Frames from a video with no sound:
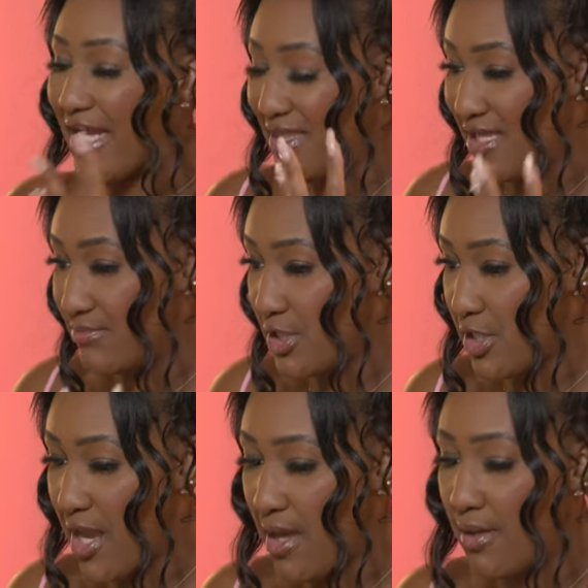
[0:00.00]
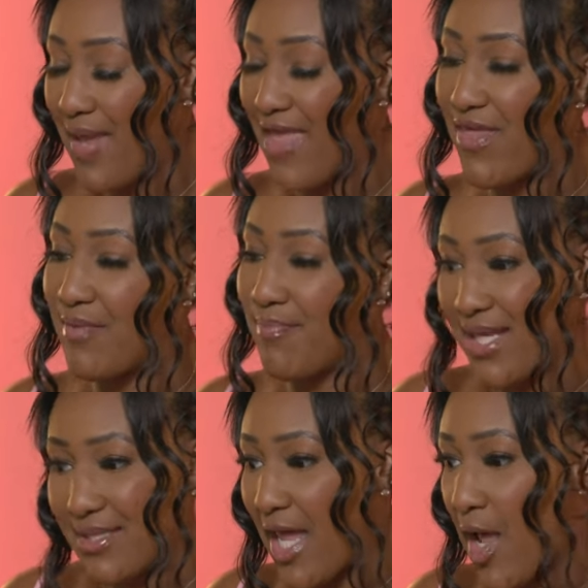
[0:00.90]
get them to know, and then
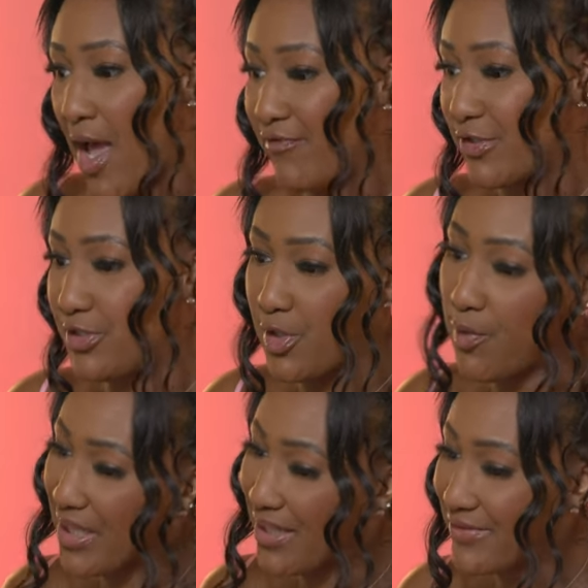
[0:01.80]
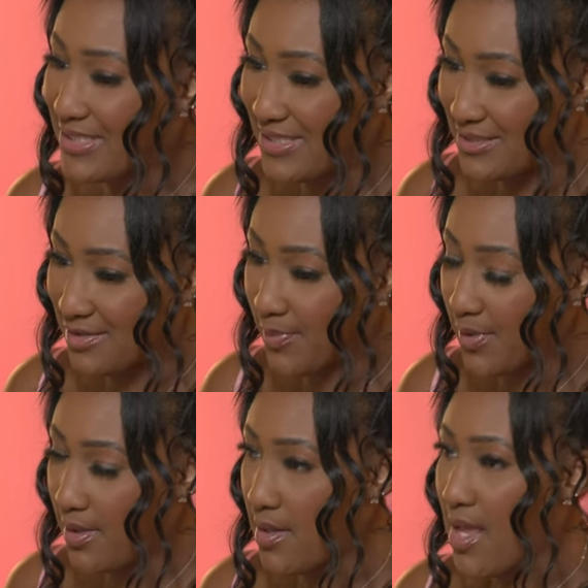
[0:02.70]
make that offer so
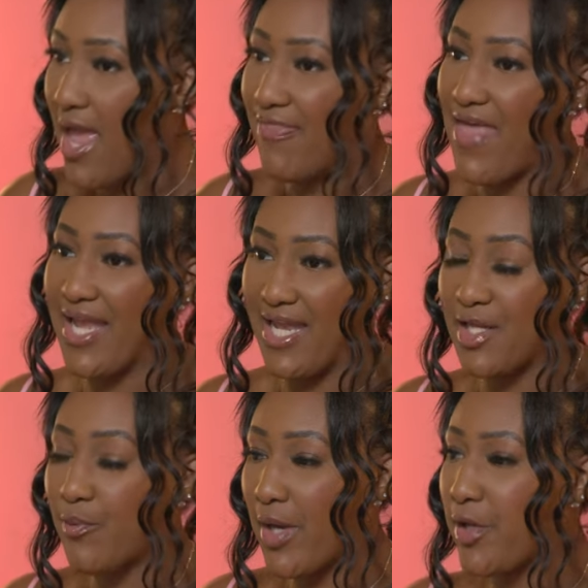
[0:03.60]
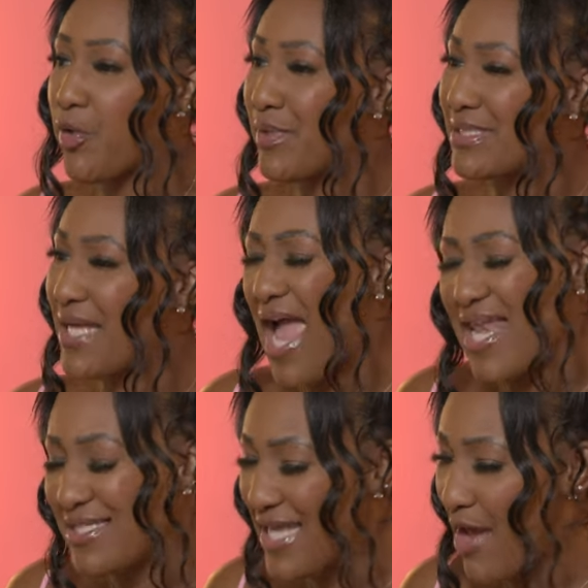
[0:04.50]
irresistible that anyone who was
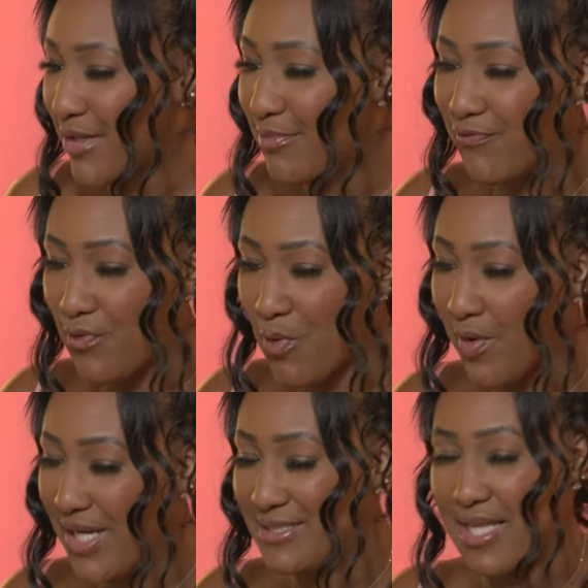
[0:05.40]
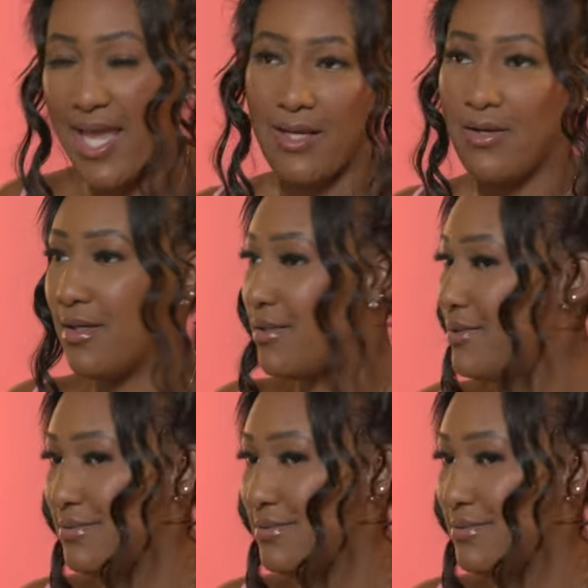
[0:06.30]
kind of doubting before is like, oh,